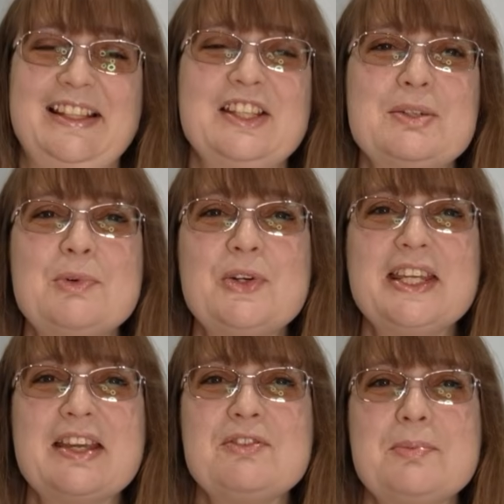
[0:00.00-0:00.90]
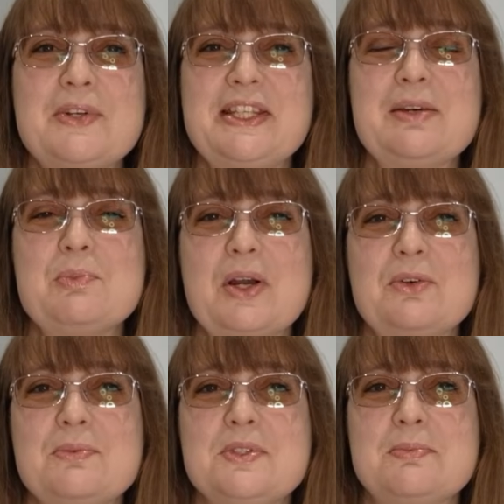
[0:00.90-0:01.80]
Good morning everybody and
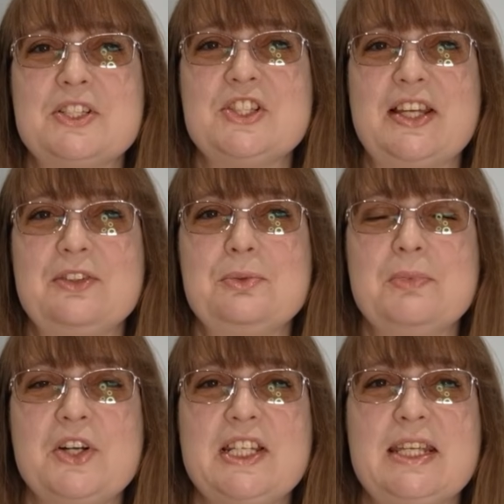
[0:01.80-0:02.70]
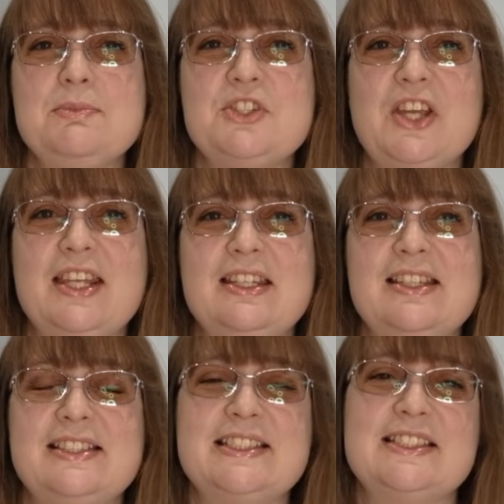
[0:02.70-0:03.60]
welcome to my channel. My name's Jen
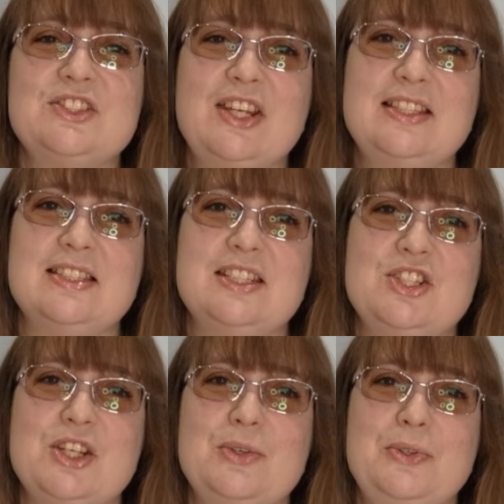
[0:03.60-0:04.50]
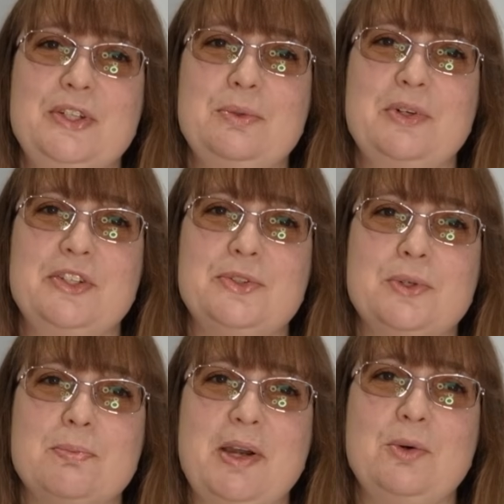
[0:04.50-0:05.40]
and this is Jen's Stitchy Corner, where I
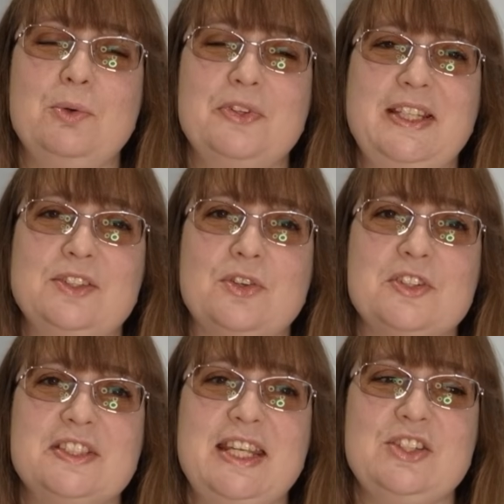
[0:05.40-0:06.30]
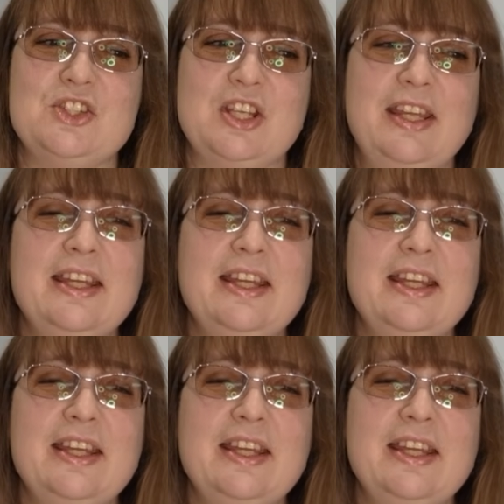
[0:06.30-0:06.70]
talk about all things cross stitch.